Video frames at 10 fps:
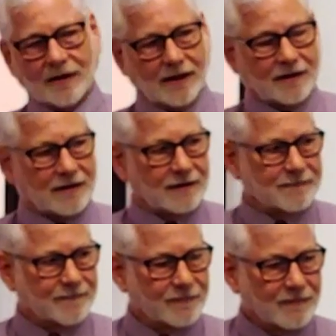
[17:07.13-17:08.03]
anything.
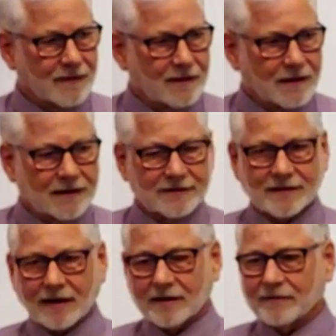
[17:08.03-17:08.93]

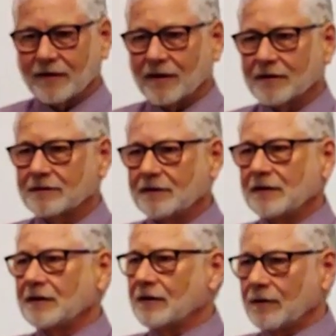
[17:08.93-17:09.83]
Second of all,
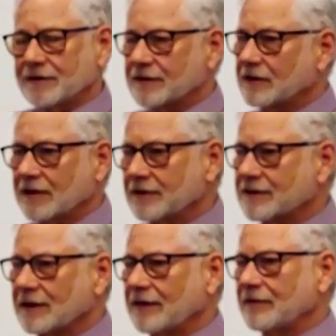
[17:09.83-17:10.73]
what's their
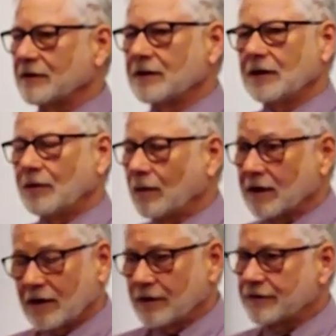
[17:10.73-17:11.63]
clearance level?
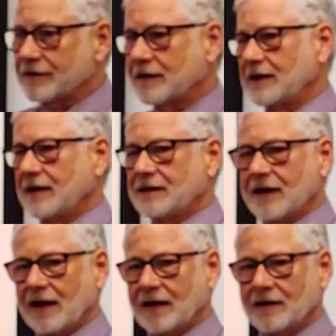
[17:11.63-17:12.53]
What oath did they
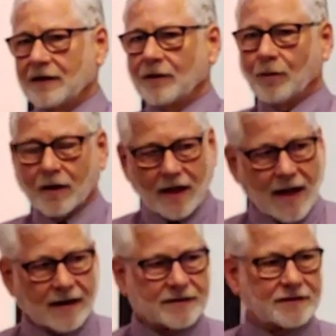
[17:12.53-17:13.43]
take? What
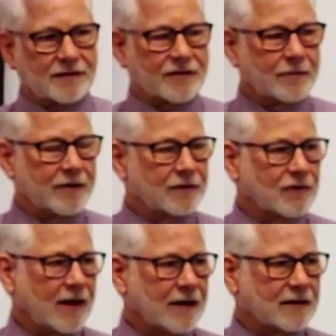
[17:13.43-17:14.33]
access have they been
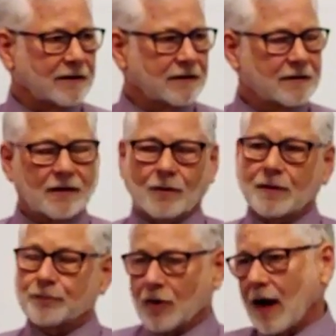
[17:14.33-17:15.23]
granted?
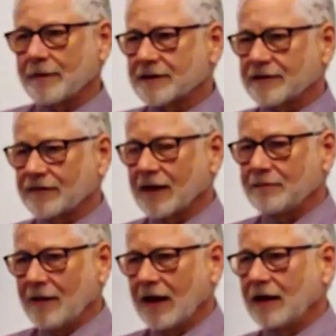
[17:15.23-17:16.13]
What promise have
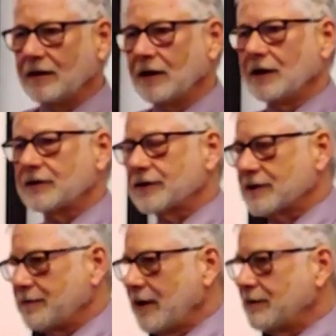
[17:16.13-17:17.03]
they made to
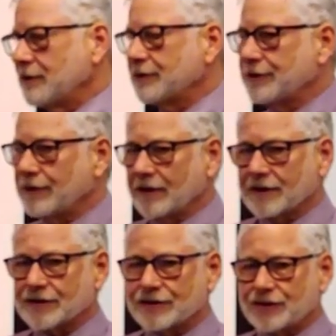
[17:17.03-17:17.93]
the people who are doing
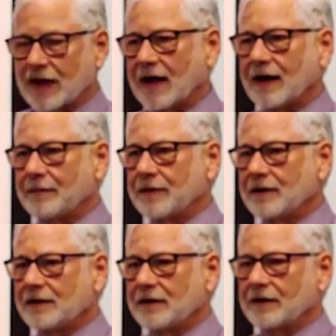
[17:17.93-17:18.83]
this job?
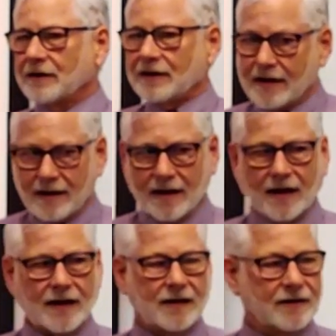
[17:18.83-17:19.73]

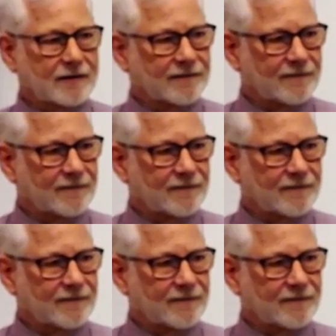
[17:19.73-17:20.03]
None.